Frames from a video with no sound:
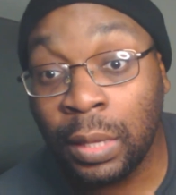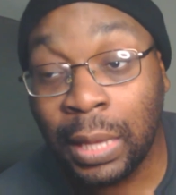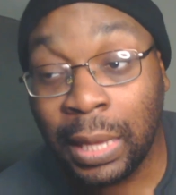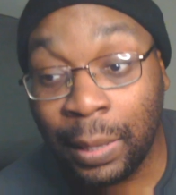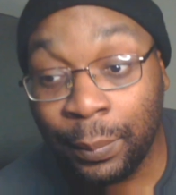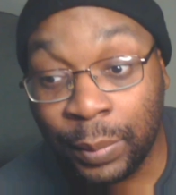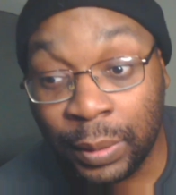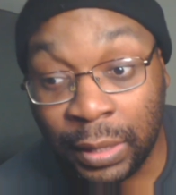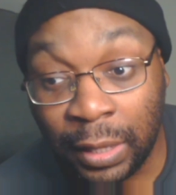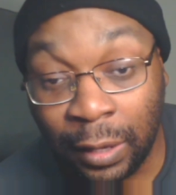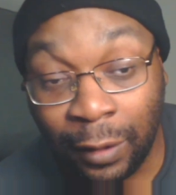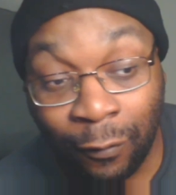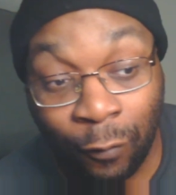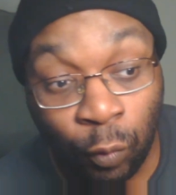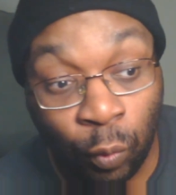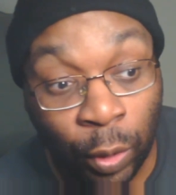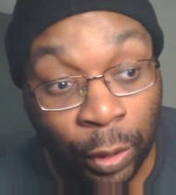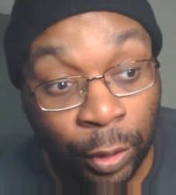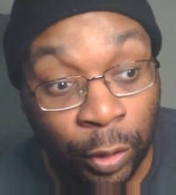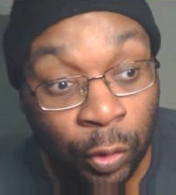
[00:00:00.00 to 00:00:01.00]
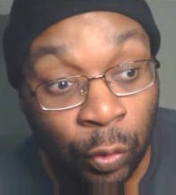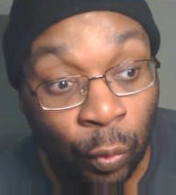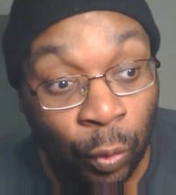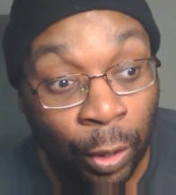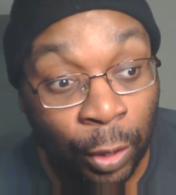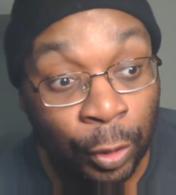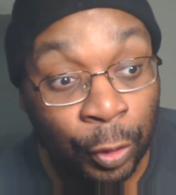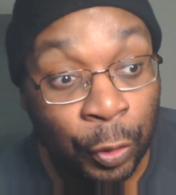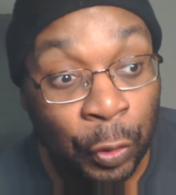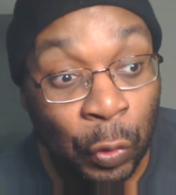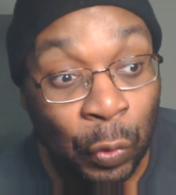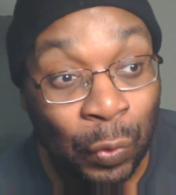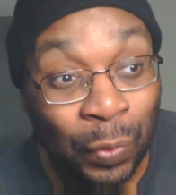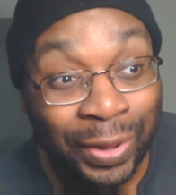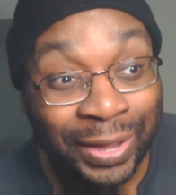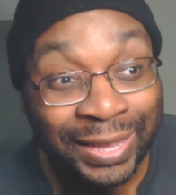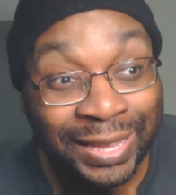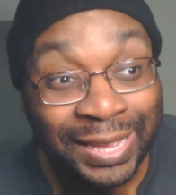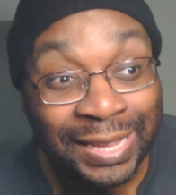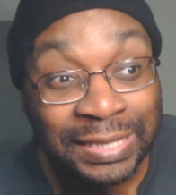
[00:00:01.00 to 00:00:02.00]
I believe what you are
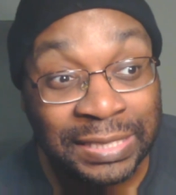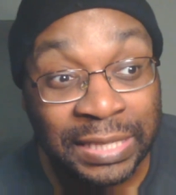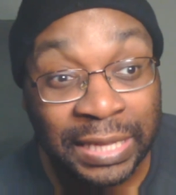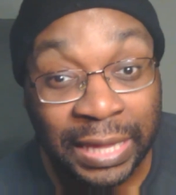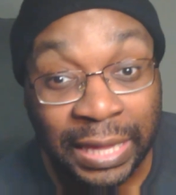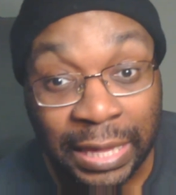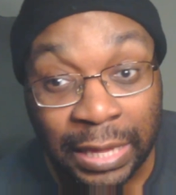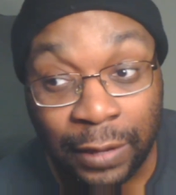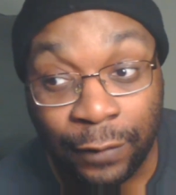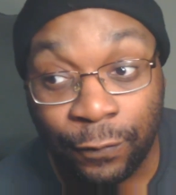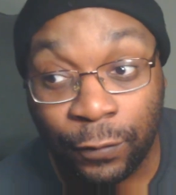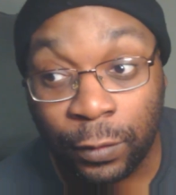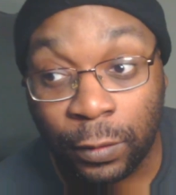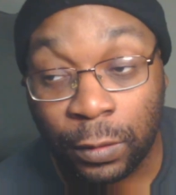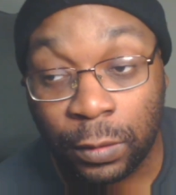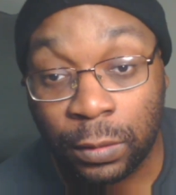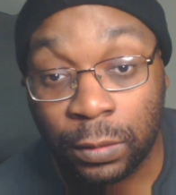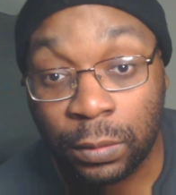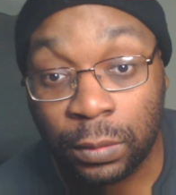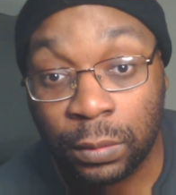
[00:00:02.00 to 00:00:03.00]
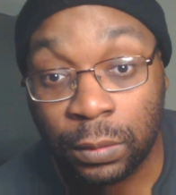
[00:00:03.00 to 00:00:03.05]
doing is evil.